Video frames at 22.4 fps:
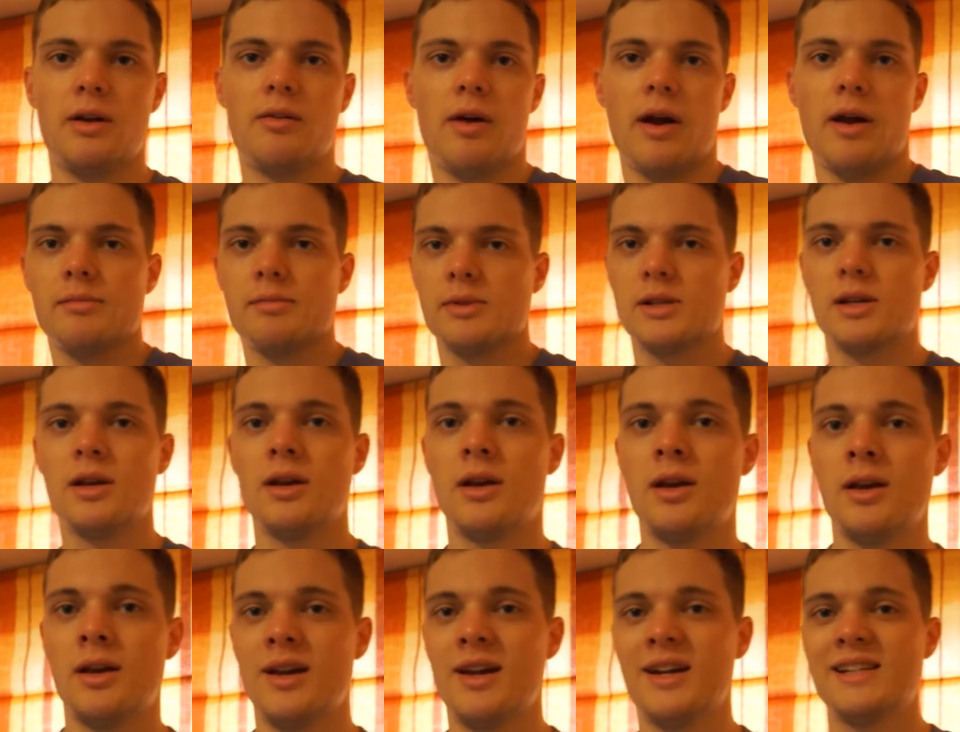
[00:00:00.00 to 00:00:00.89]
grams.
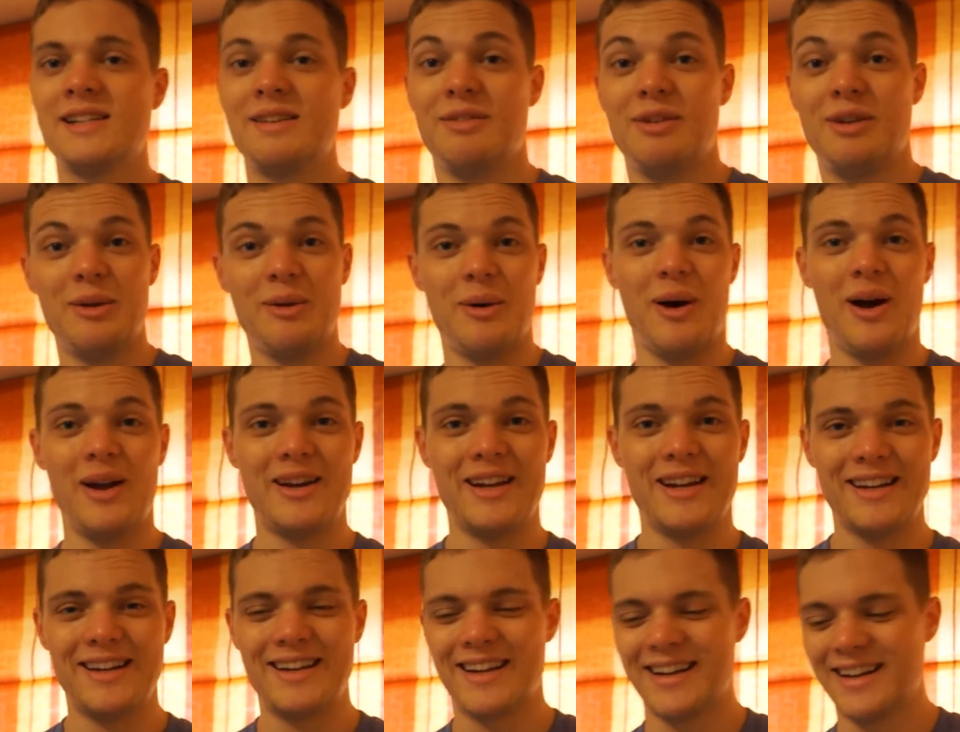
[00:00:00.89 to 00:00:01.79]
Because if you do what I
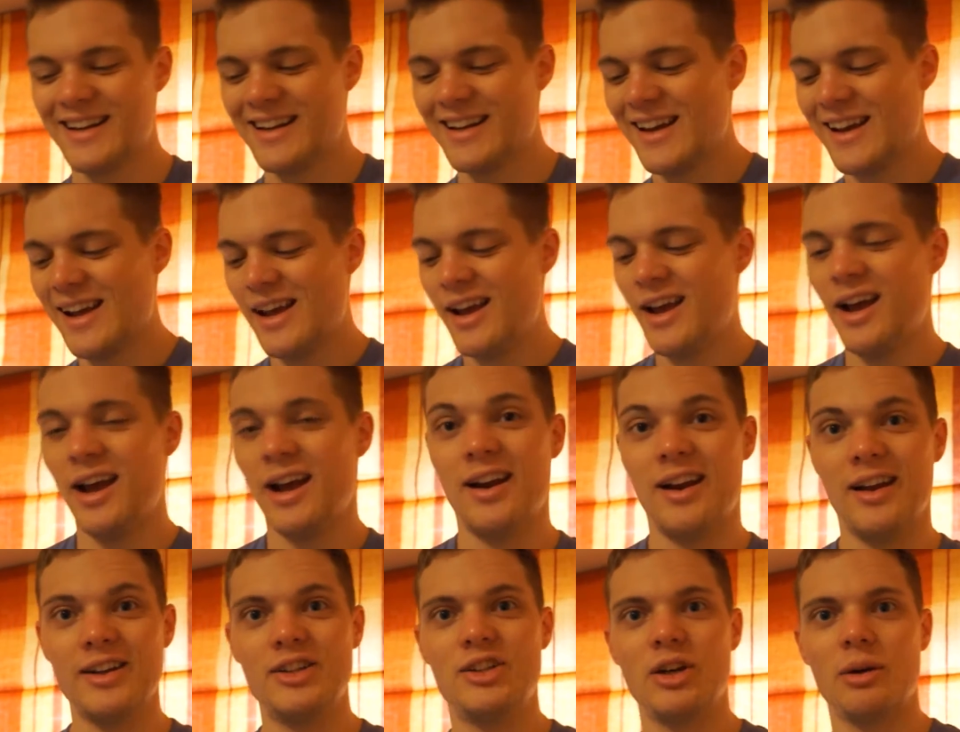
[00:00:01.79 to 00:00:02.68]
did and
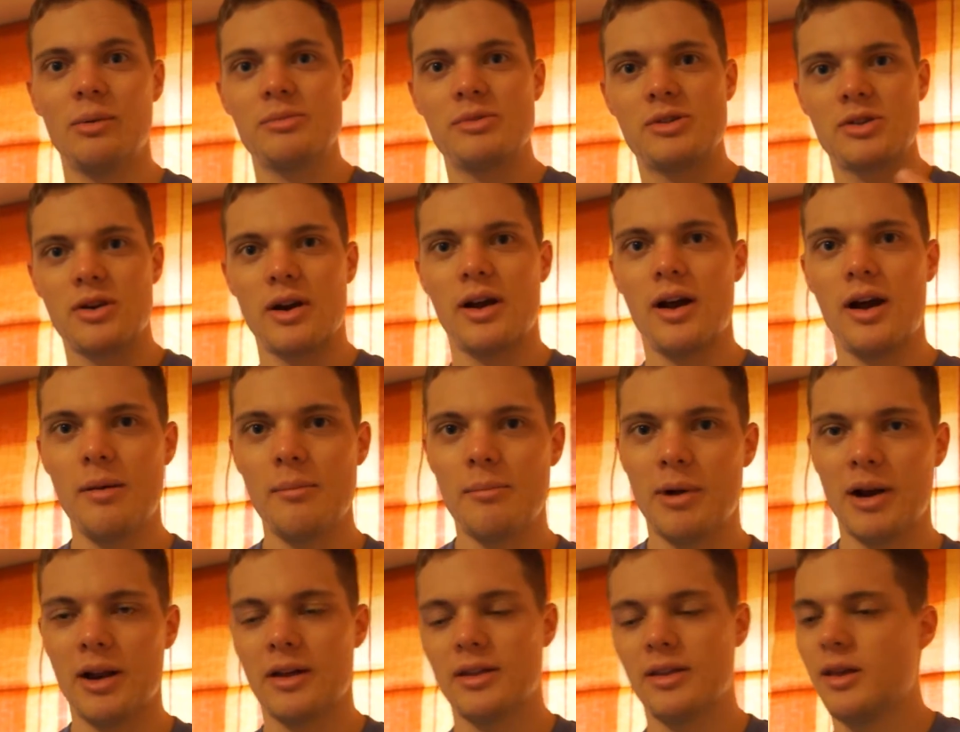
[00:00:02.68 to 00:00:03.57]
like jump straight up
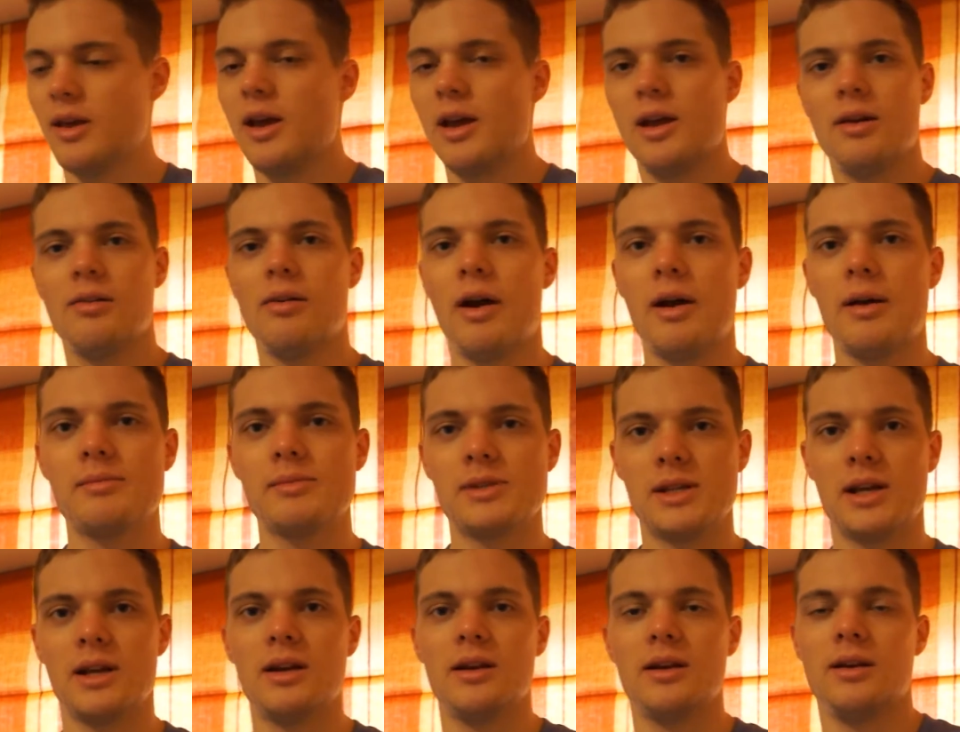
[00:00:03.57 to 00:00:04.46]
by like 30 grams,
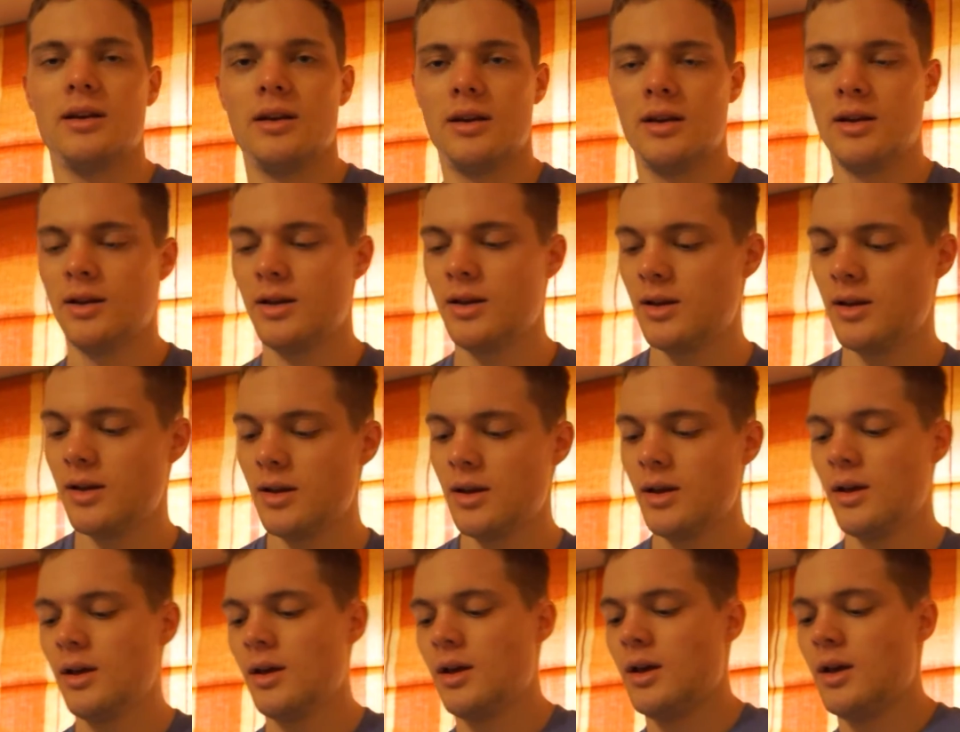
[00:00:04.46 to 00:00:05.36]
then
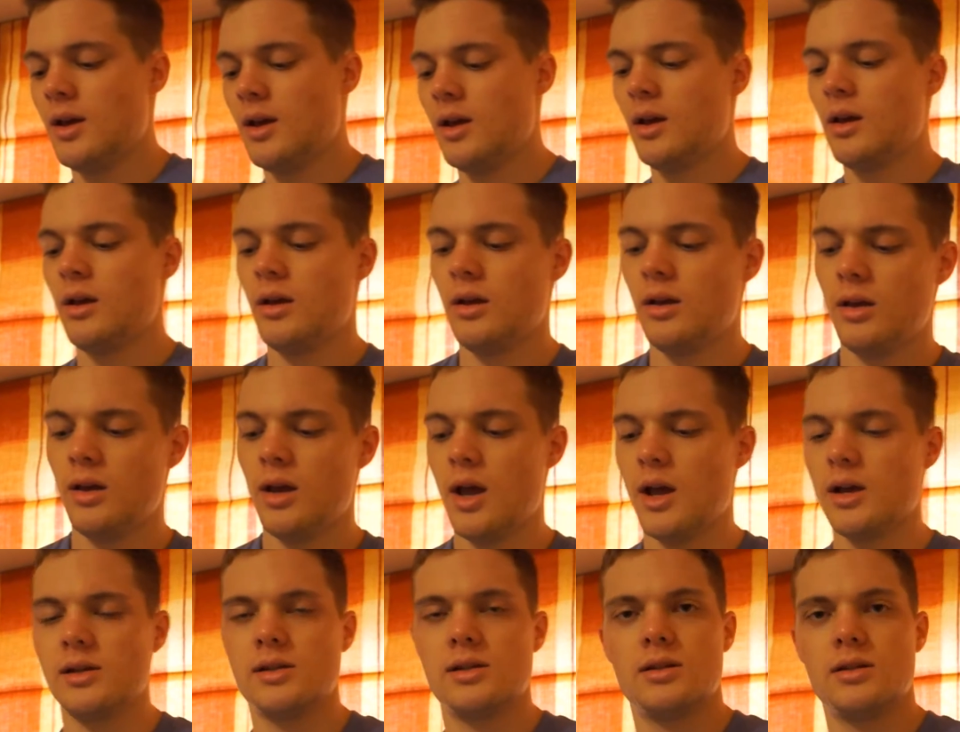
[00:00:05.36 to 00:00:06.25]

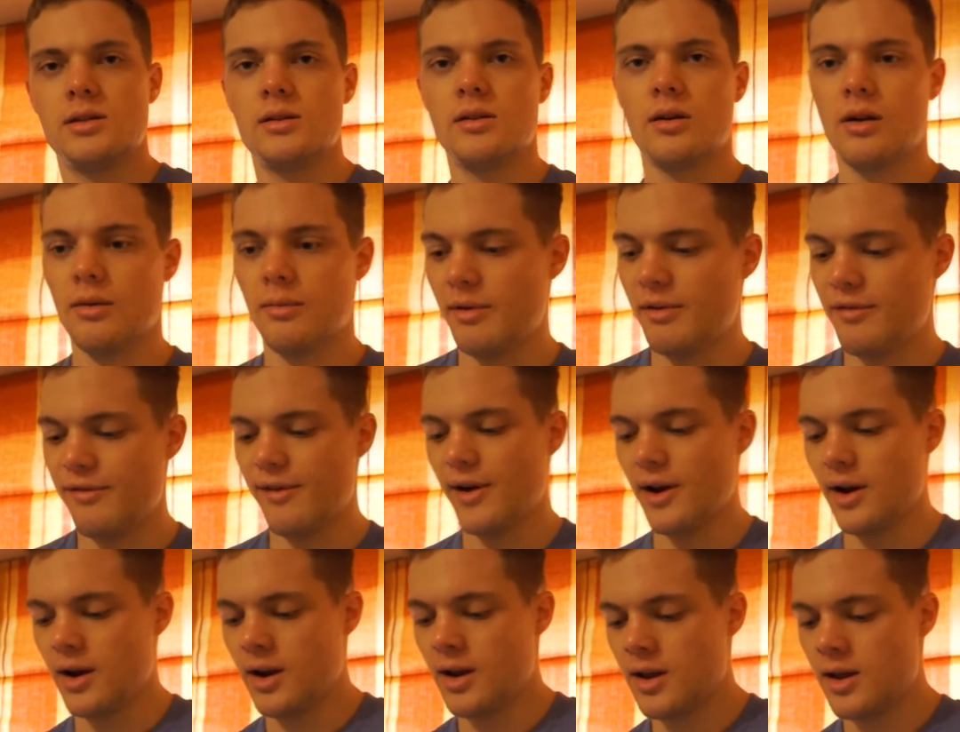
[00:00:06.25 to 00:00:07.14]
yeah, it's not going to be
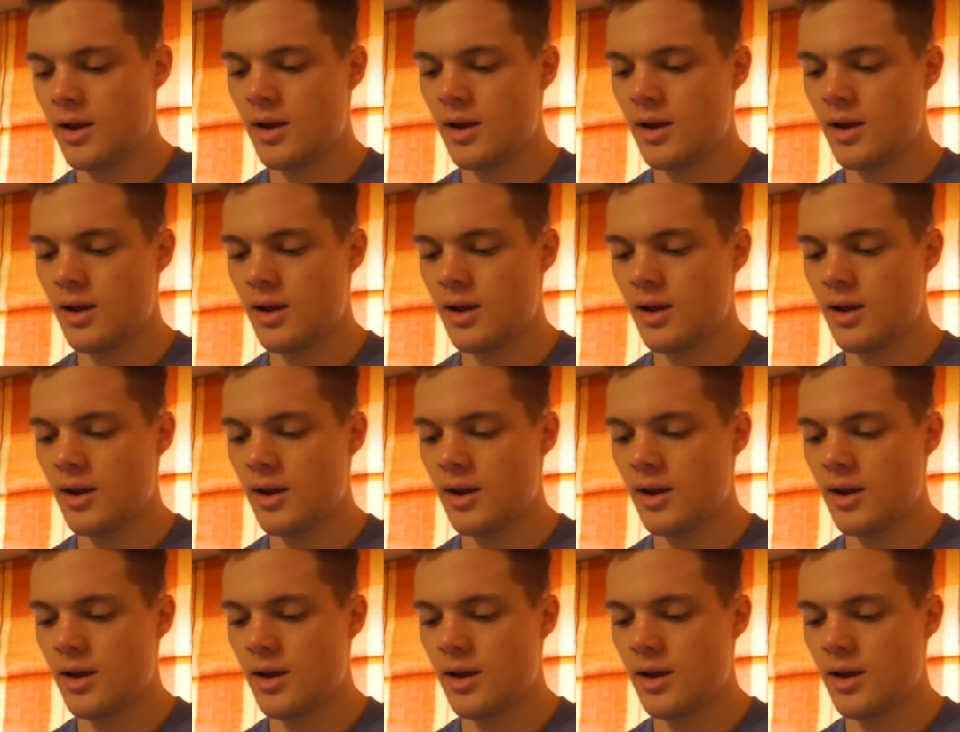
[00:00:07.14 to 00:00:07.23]
fun.